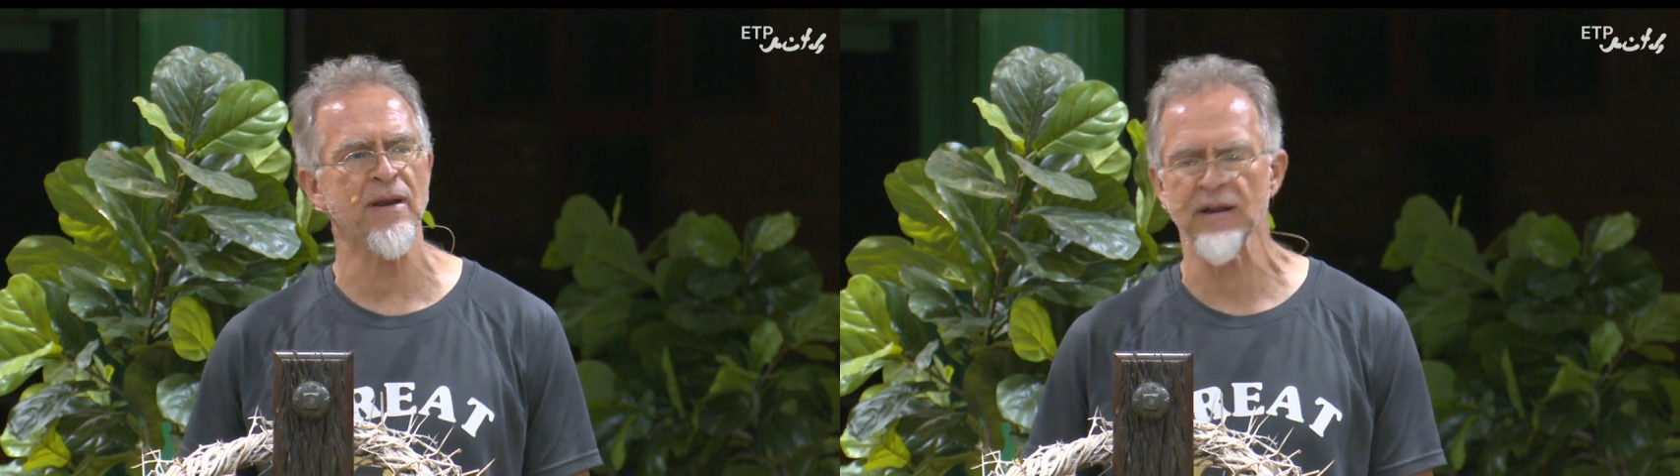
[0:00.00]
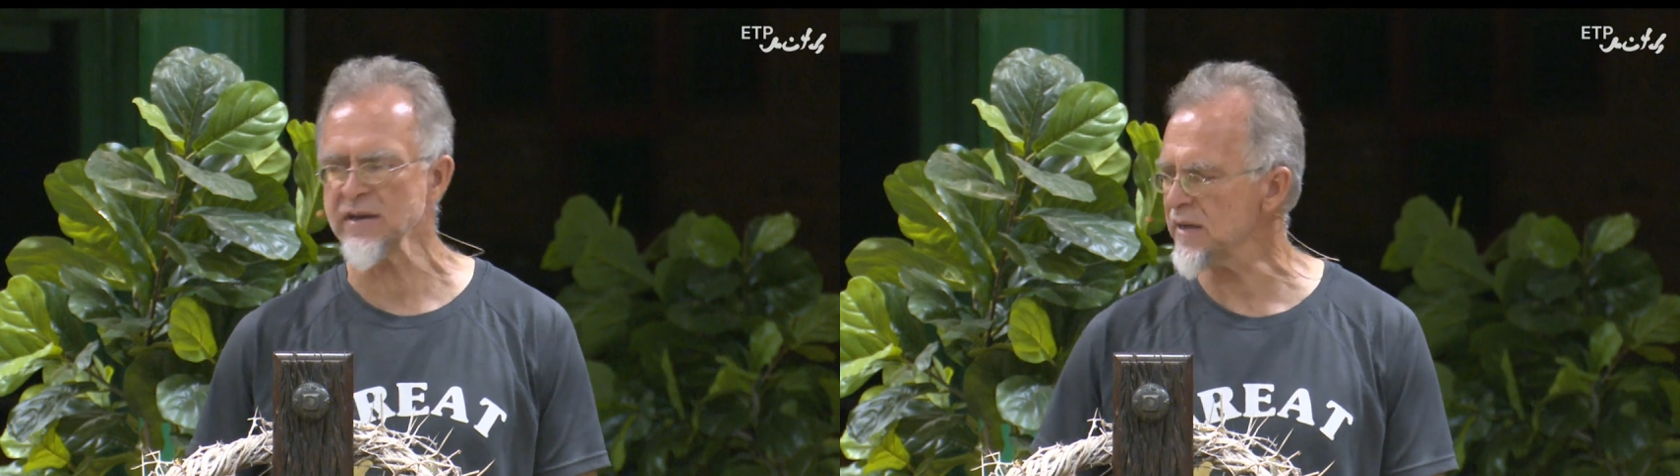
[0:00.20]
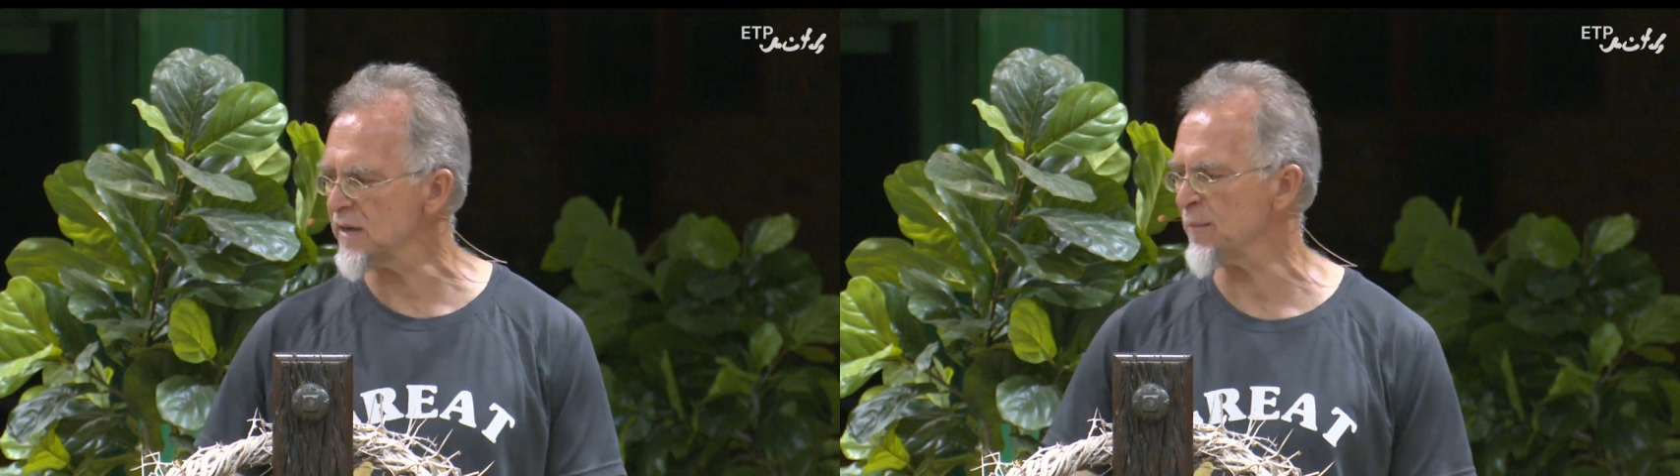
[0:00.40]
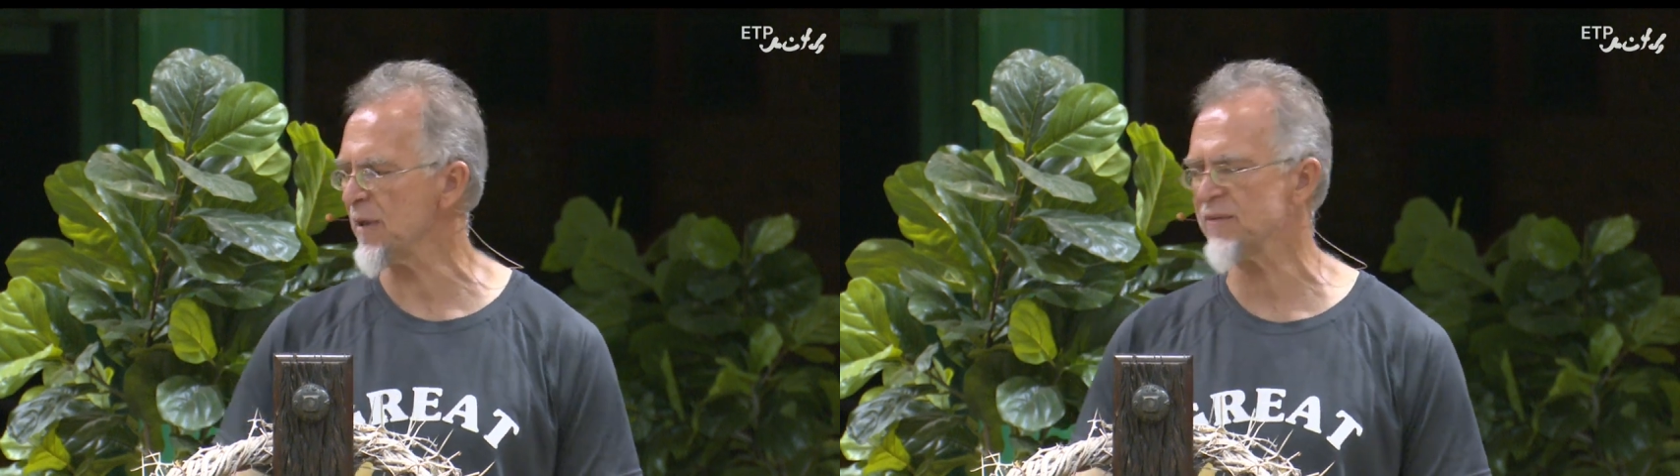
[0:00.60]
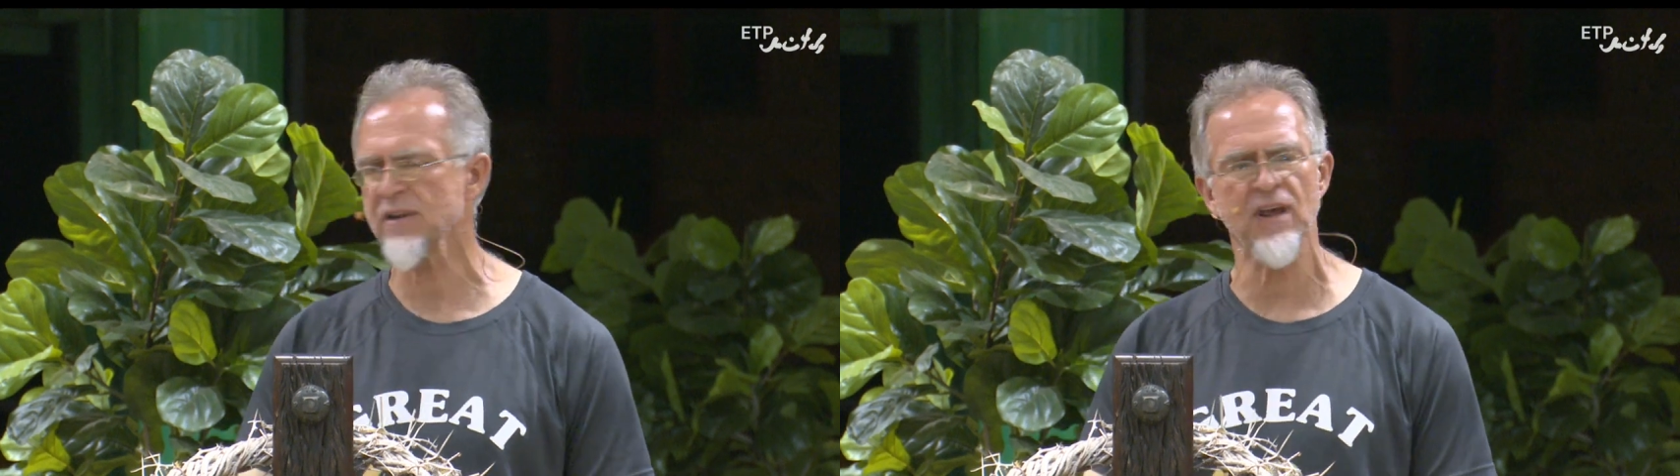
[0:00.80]
I need him
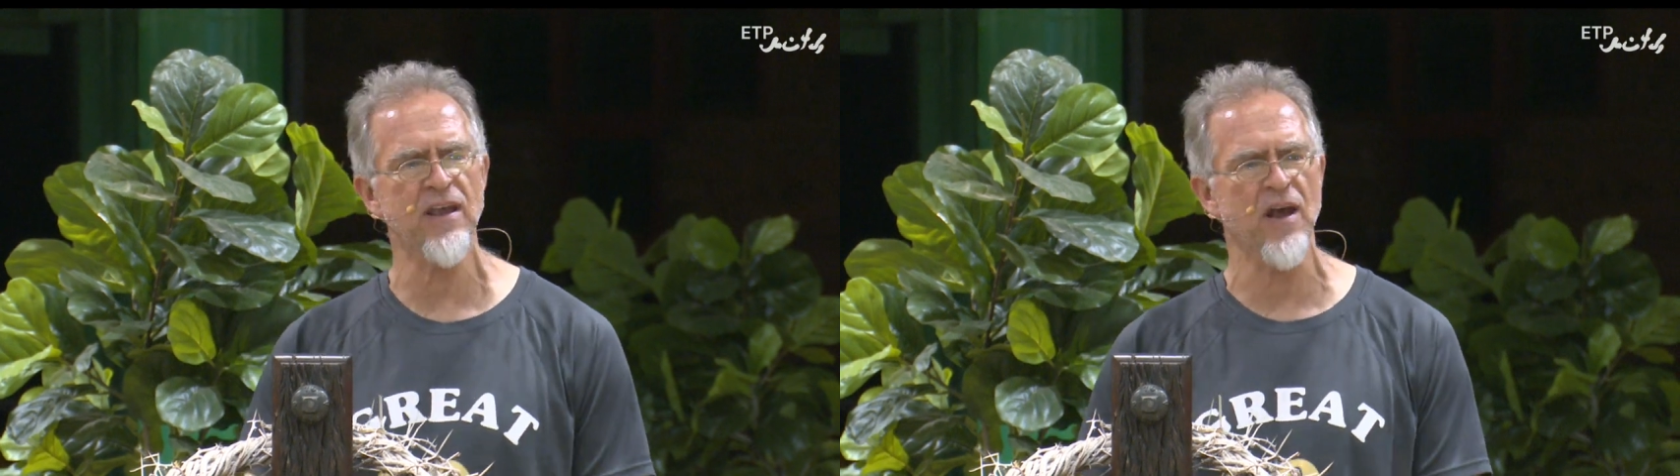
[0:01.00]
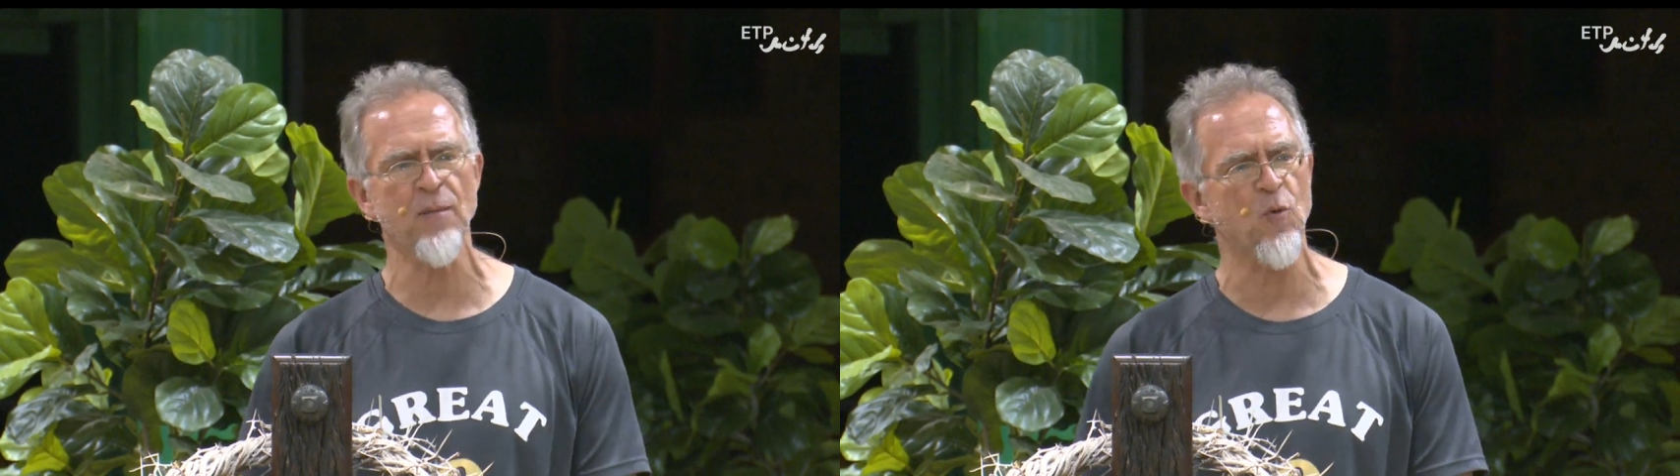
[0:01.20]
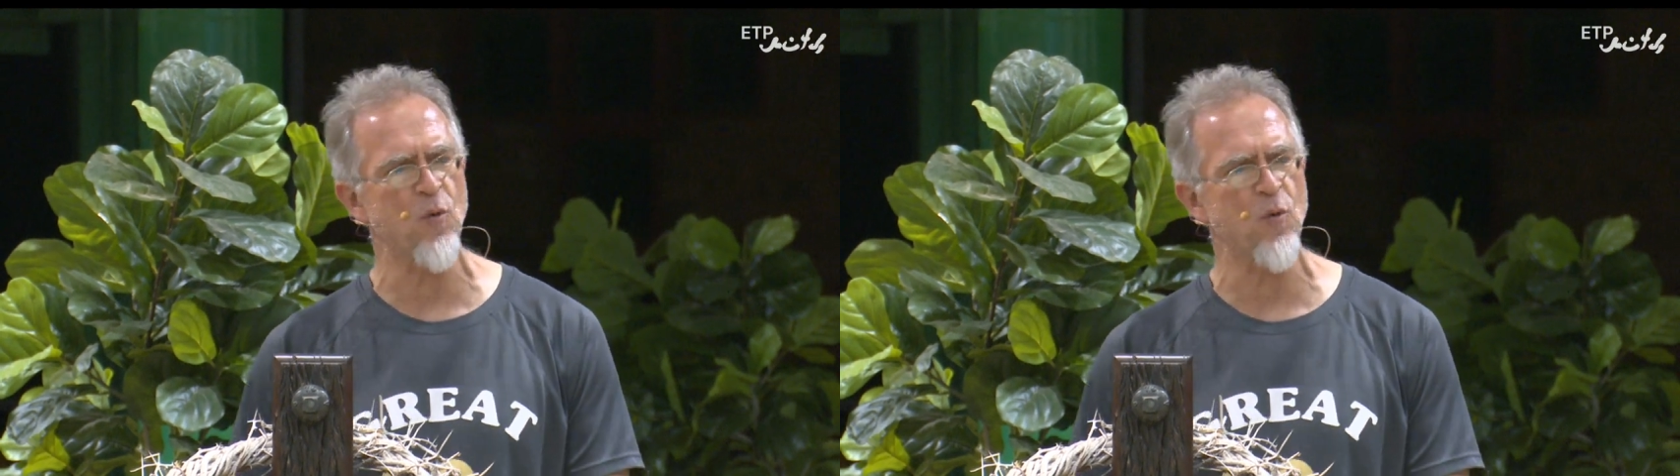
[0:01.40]
every day. I'm